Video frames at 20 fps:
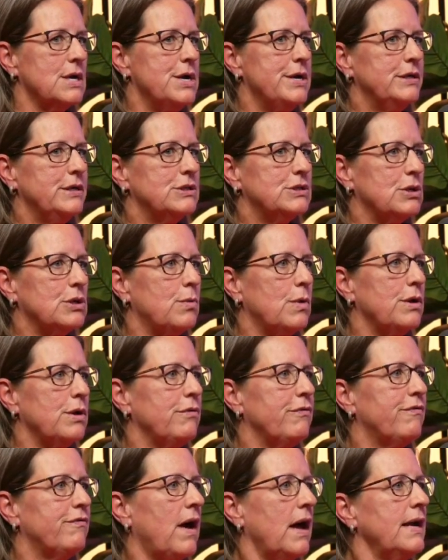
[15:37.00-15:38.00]
So what you
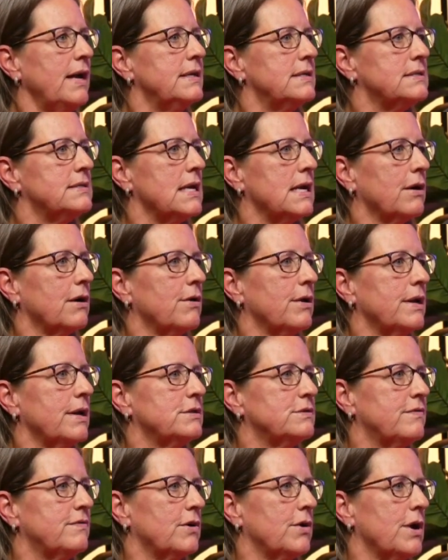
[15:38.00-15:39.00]
find is the
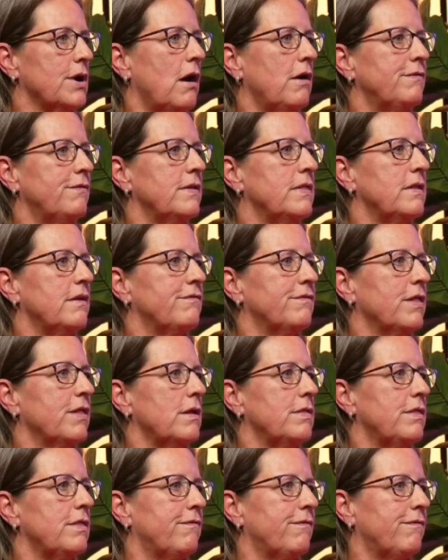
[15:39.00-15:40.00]
areas very often that
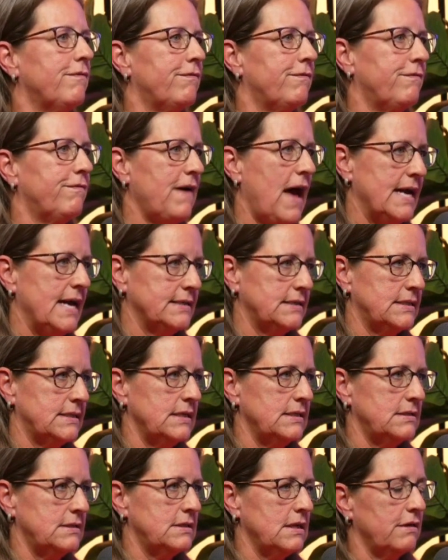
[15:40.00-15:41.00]
flood the
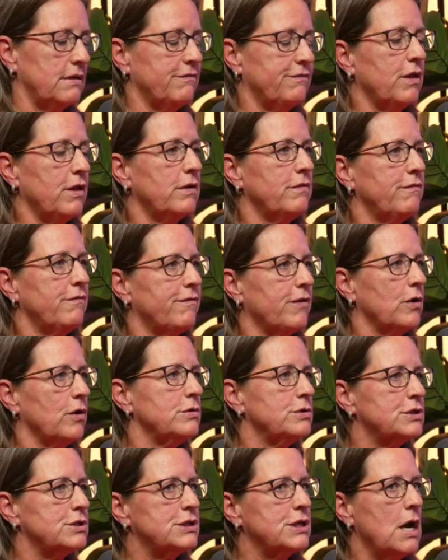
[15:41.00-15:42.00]
fastest and flood
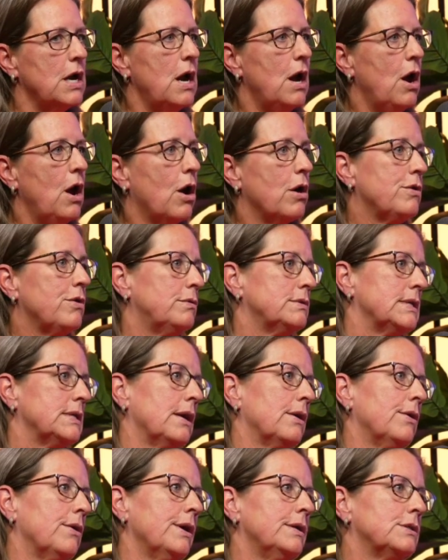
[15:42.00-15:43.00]
first are those
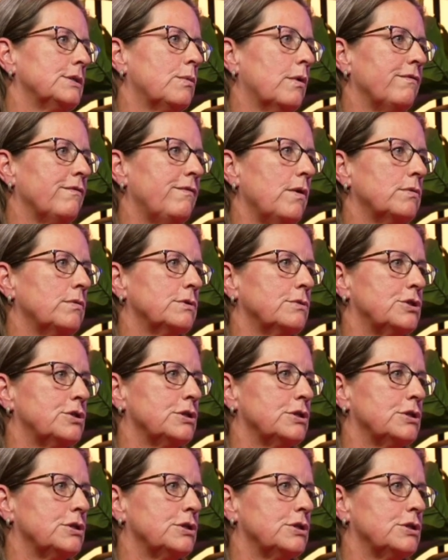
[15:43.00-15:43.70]
areas where folks are just